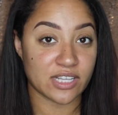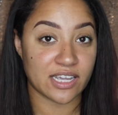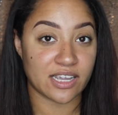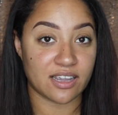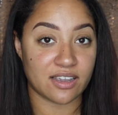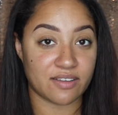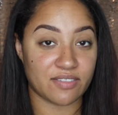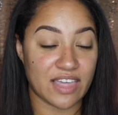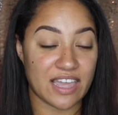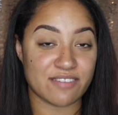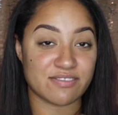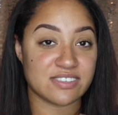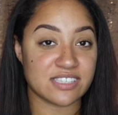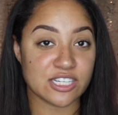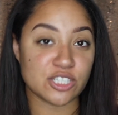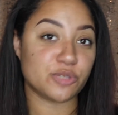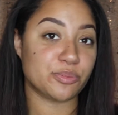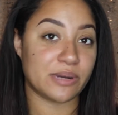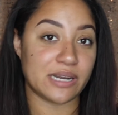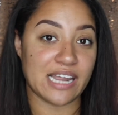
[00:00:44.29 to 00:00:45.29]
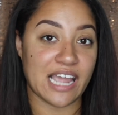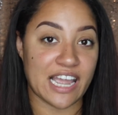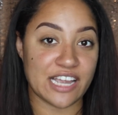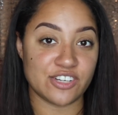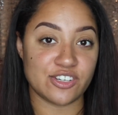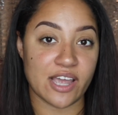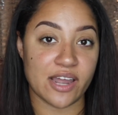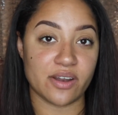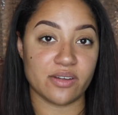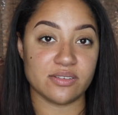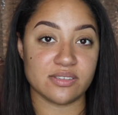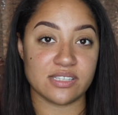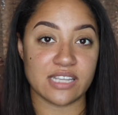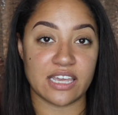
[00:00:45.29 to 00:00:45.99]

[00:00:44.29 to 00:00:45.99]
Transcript: like, they have such pretty eyeshadows.